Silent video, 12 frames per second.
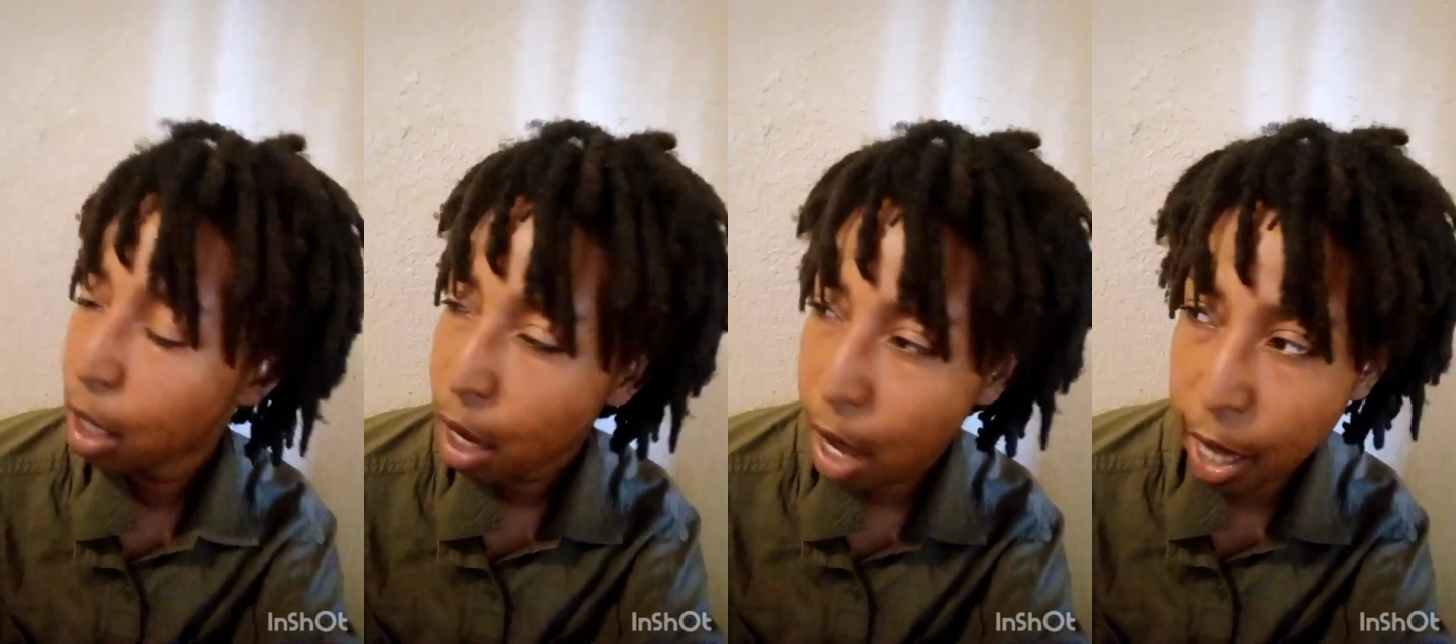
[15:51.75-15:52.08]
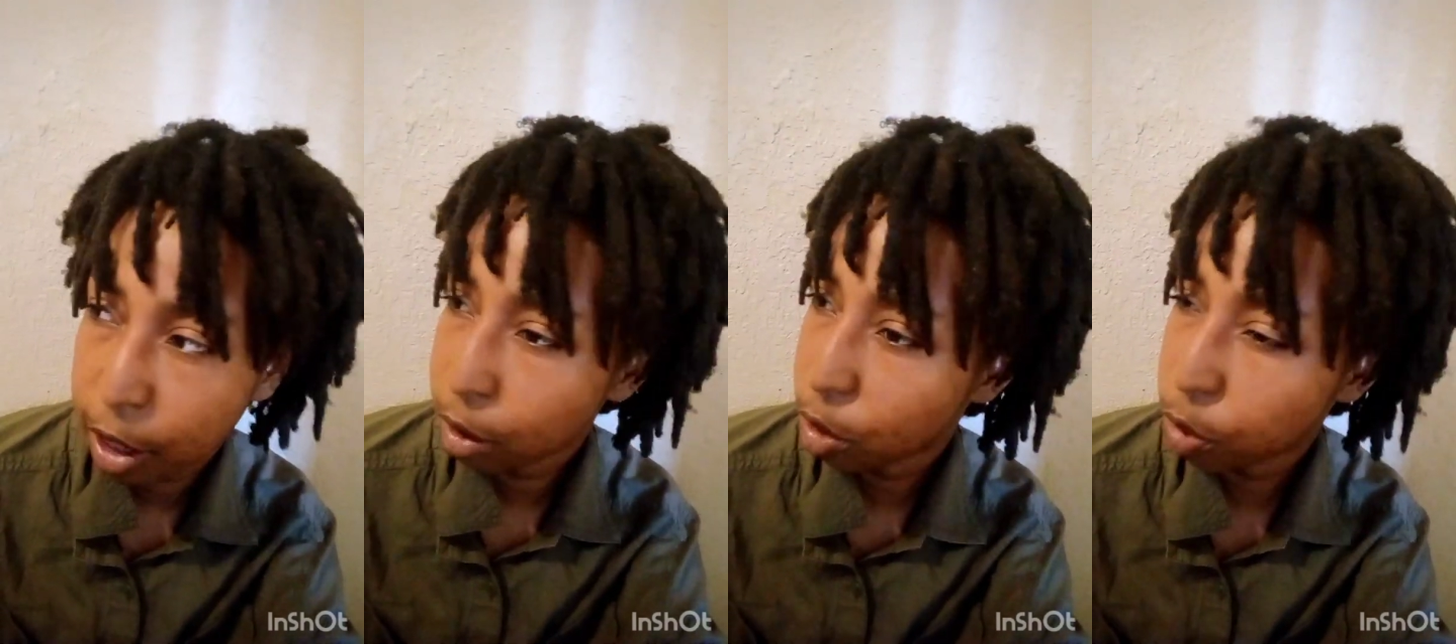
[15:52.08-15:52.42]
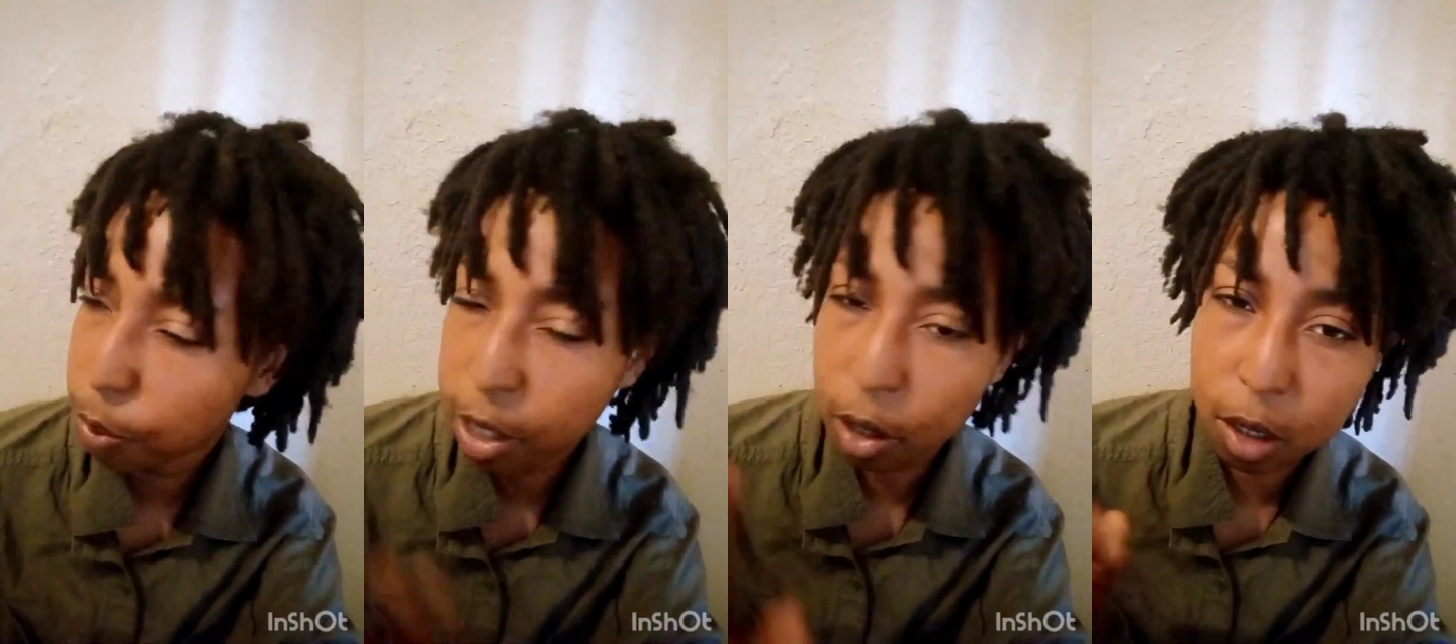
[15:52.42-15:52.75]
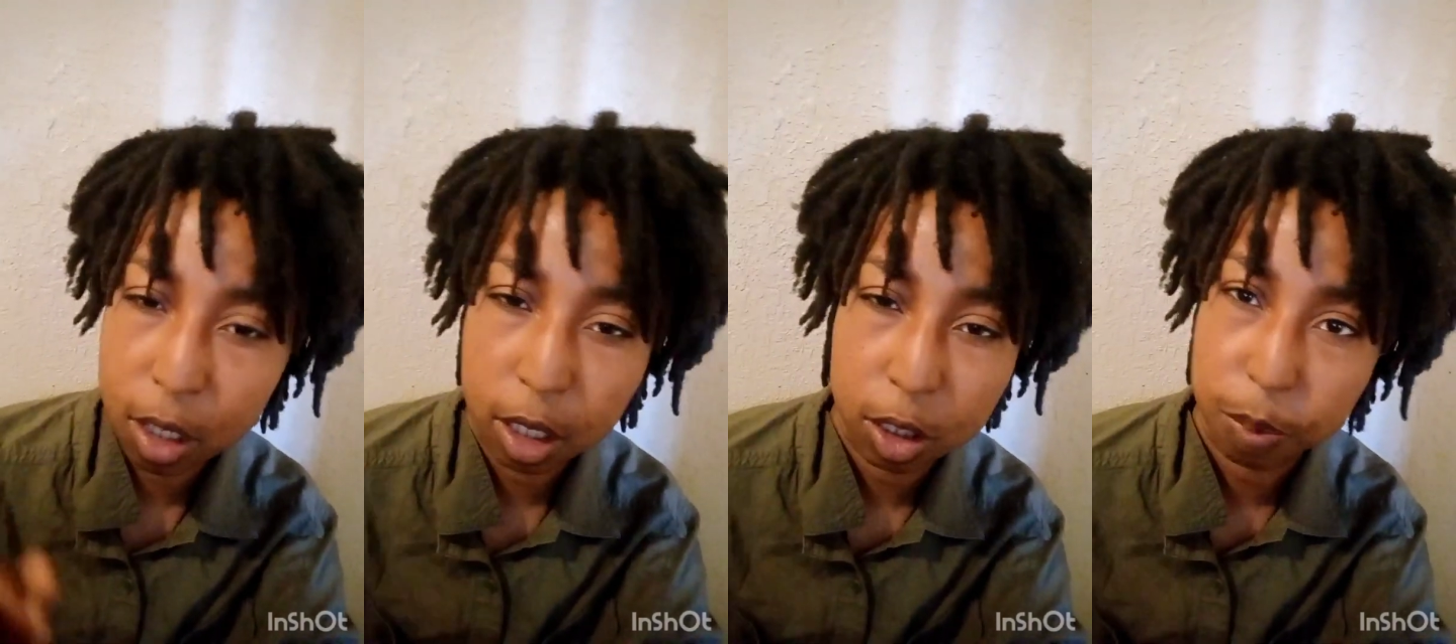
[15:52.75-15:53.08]
And speak on
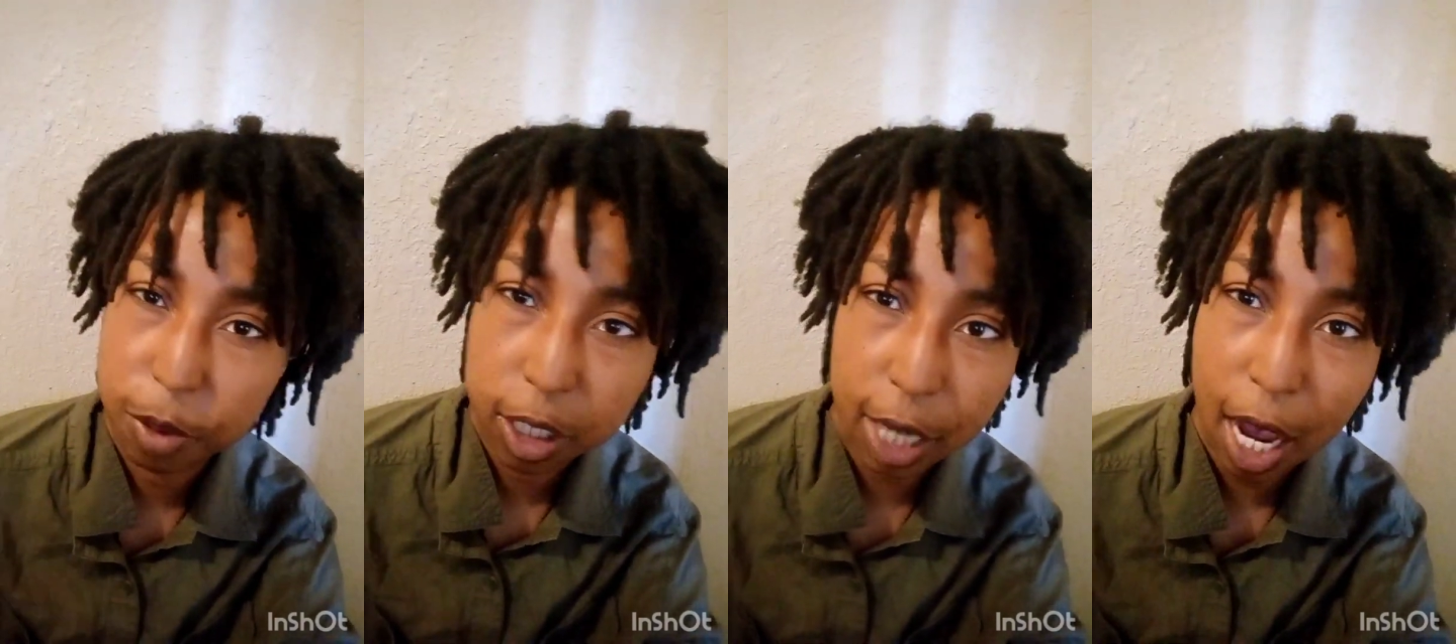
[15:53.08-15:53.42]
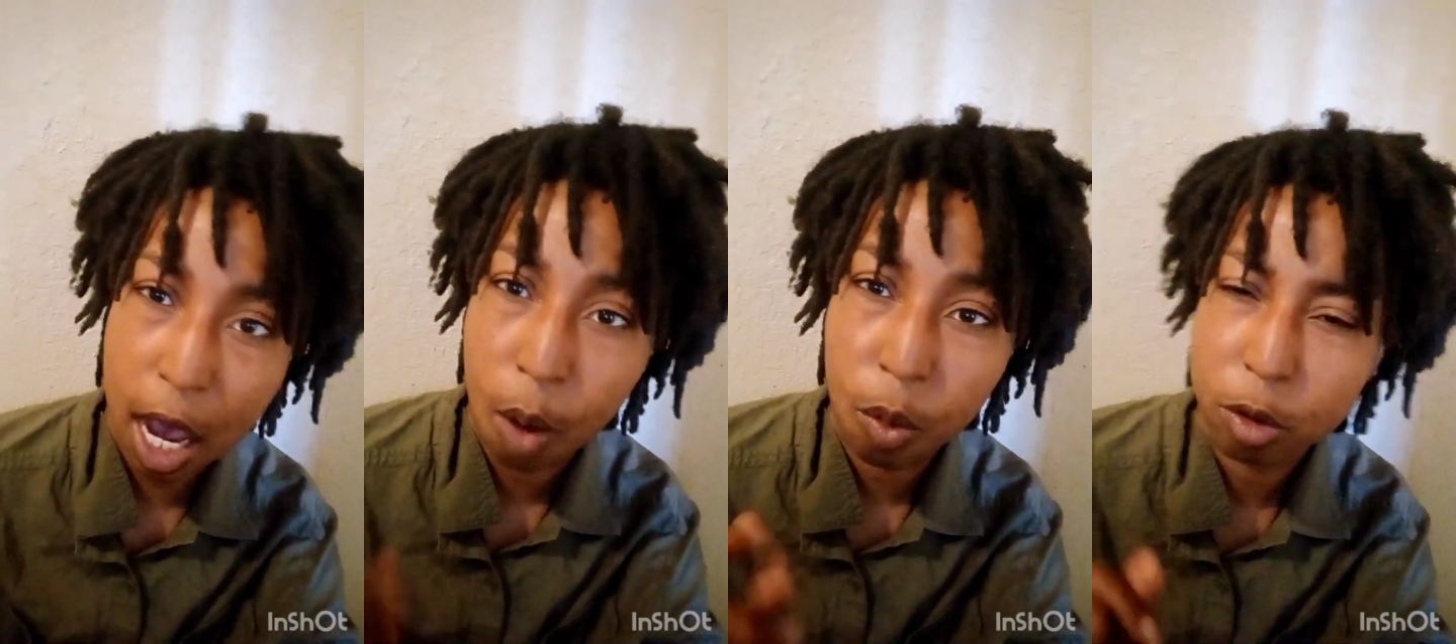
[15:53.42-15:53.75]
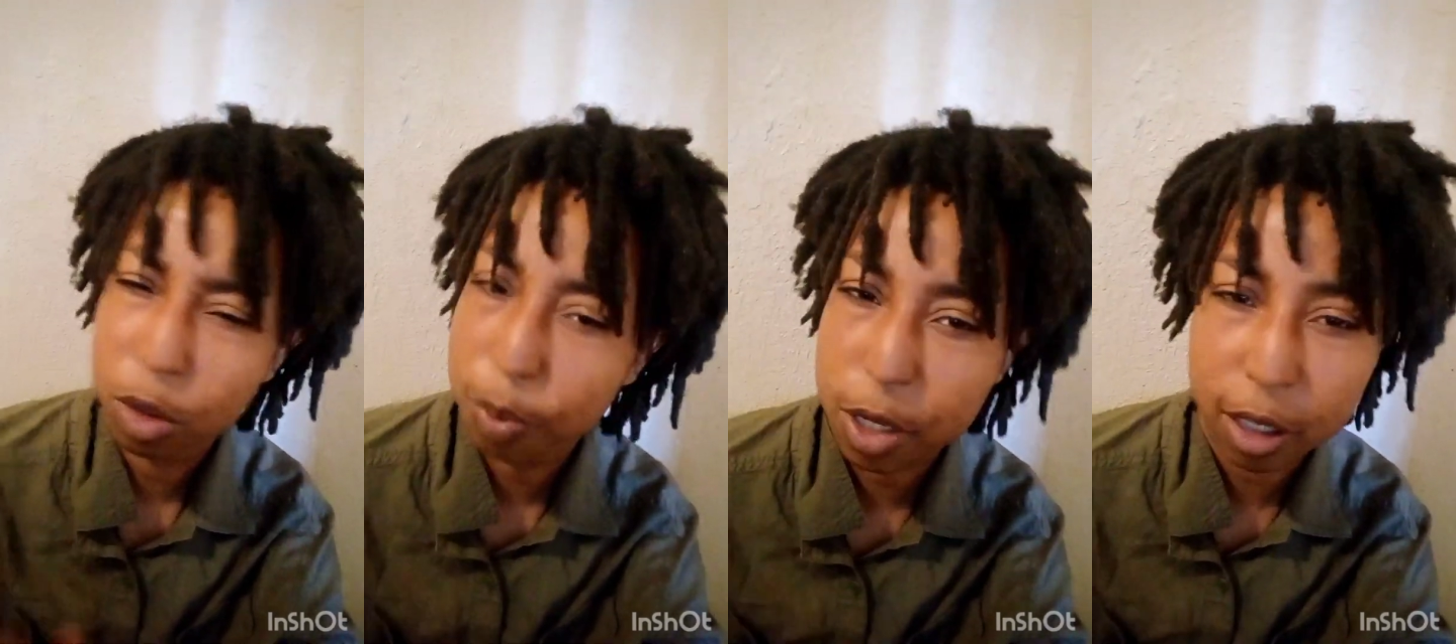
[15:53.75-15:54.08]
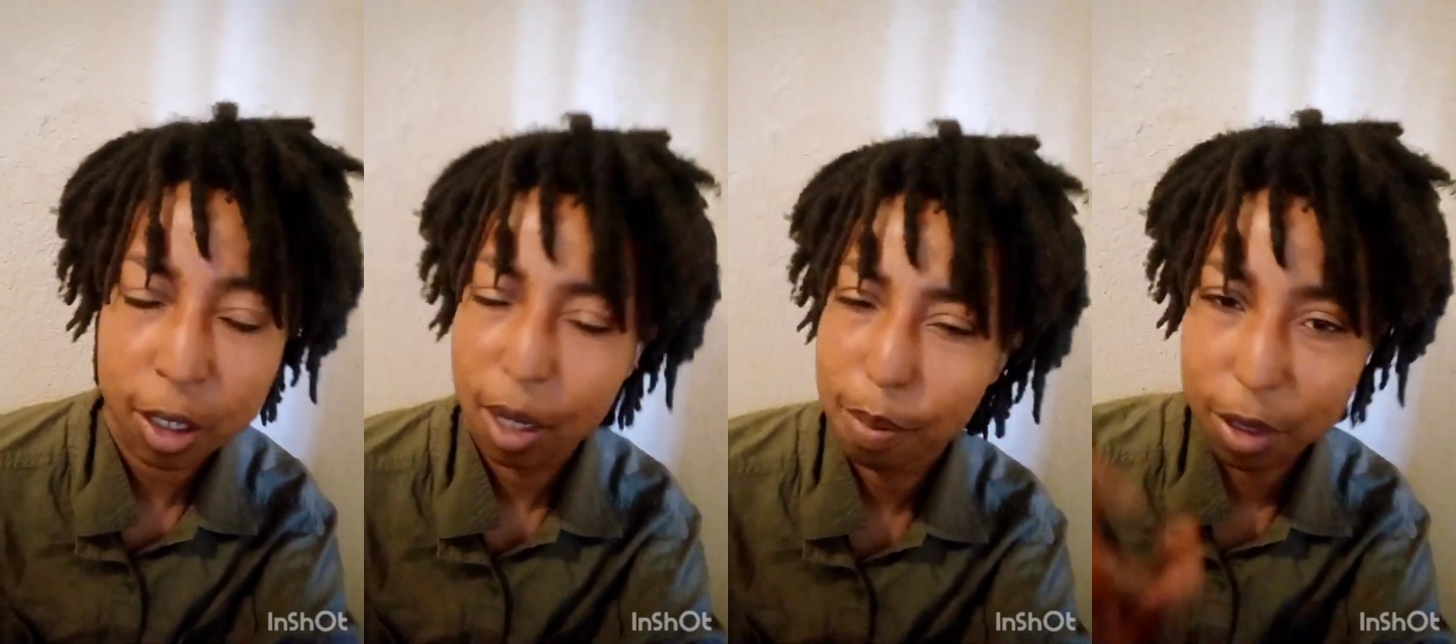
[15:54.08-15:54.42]
other spirit, I don't want to speak,
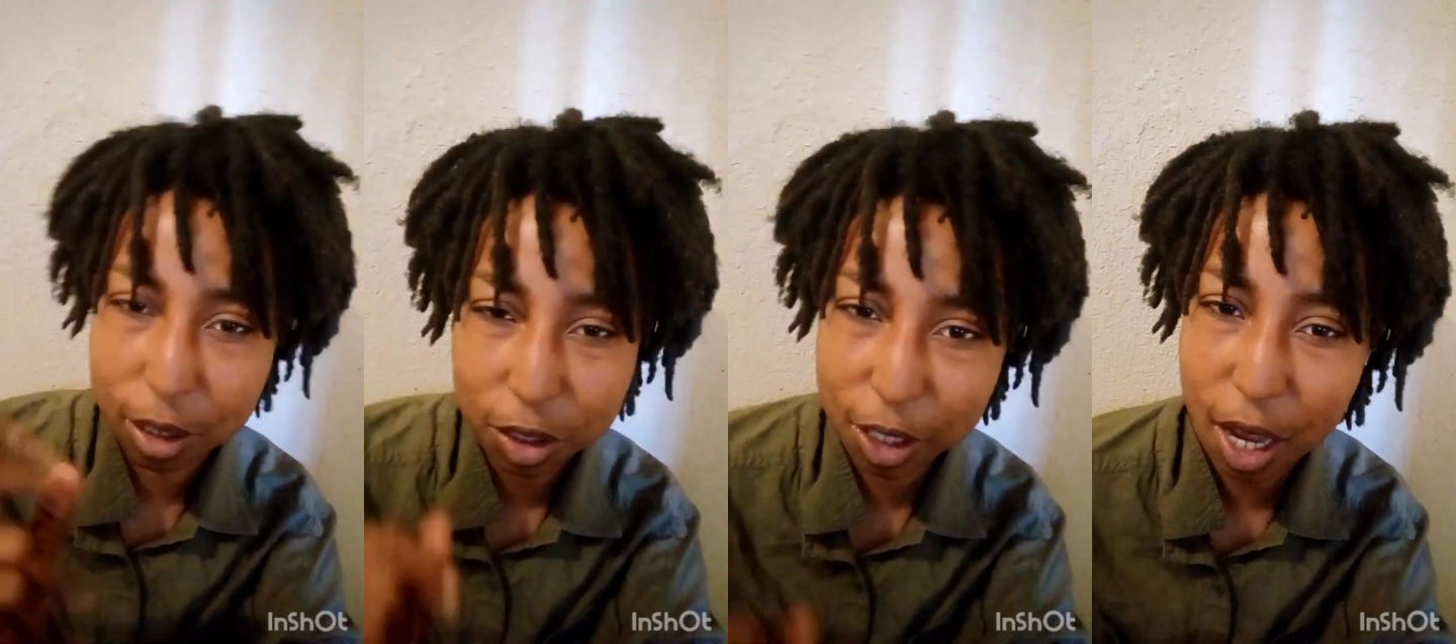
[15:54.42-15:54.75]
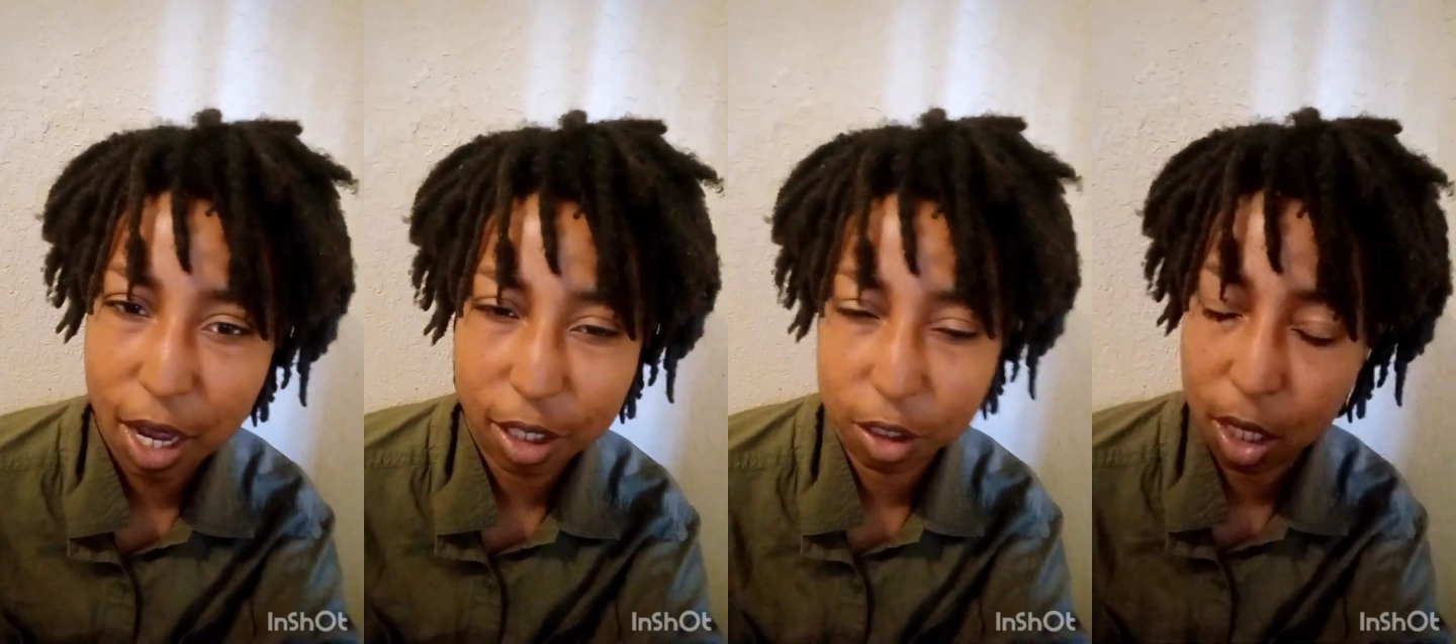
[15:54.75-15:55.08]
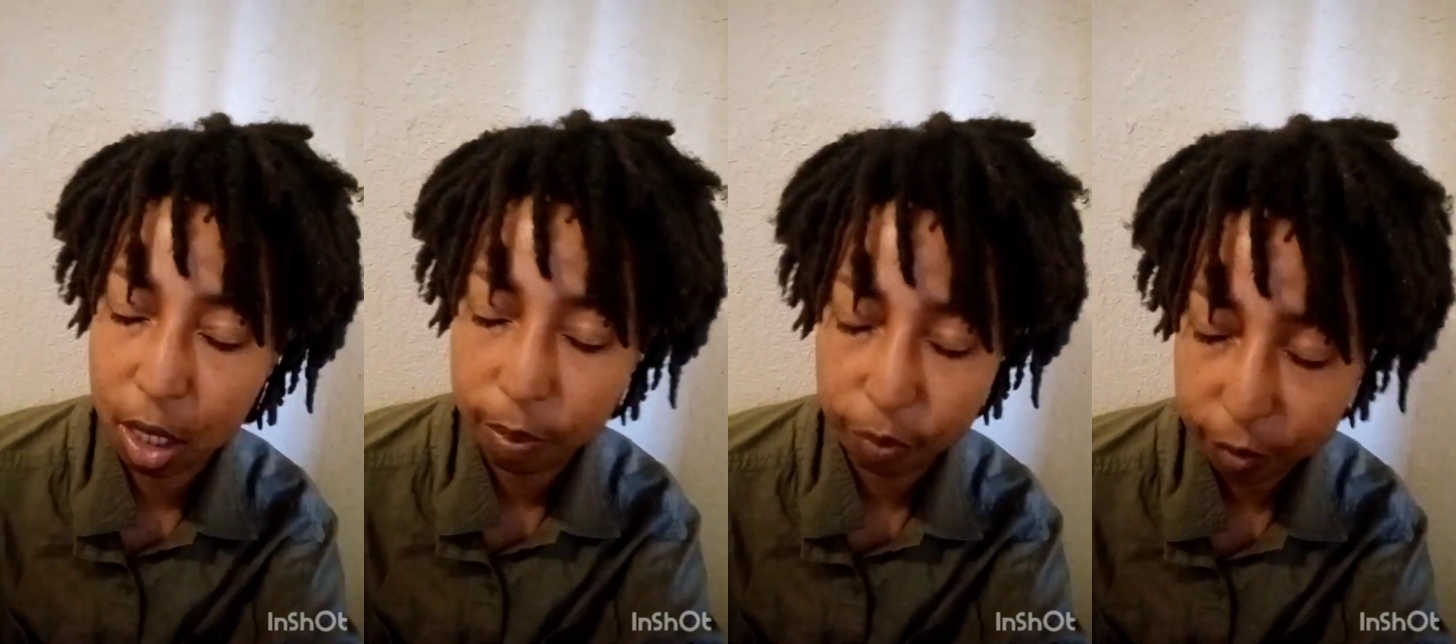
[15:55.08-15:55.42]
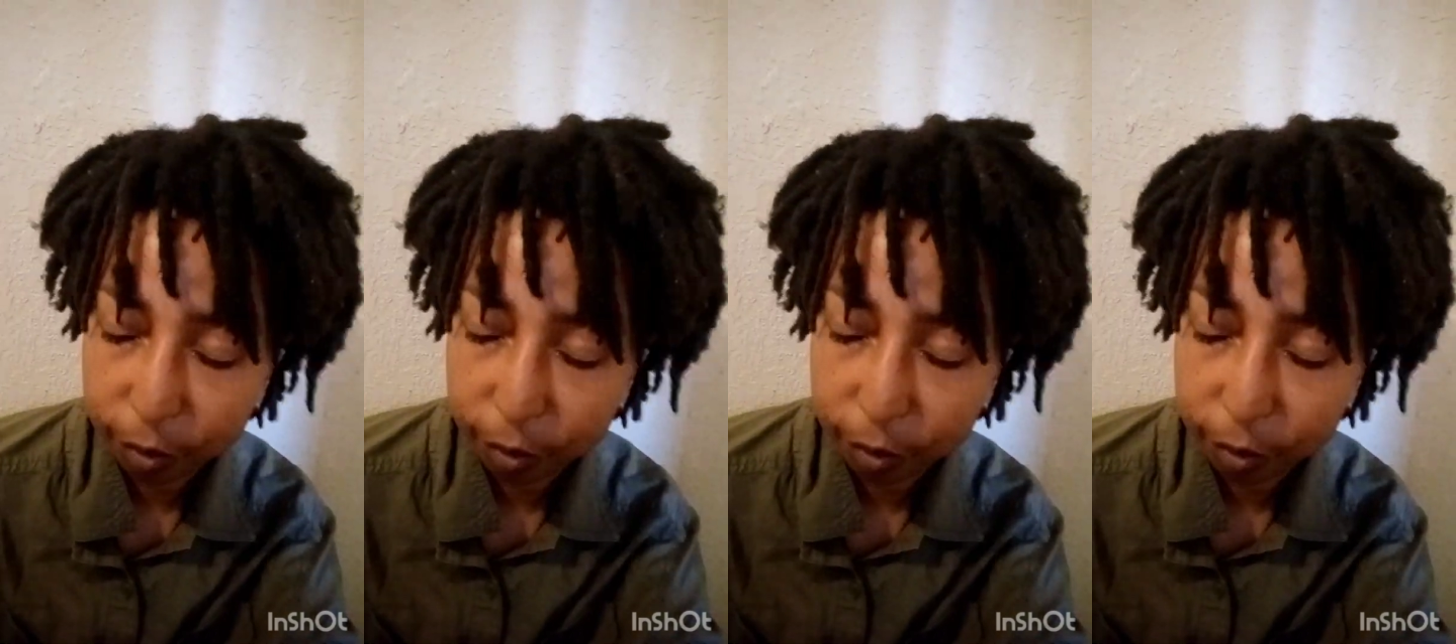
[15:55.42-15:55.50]
but same time,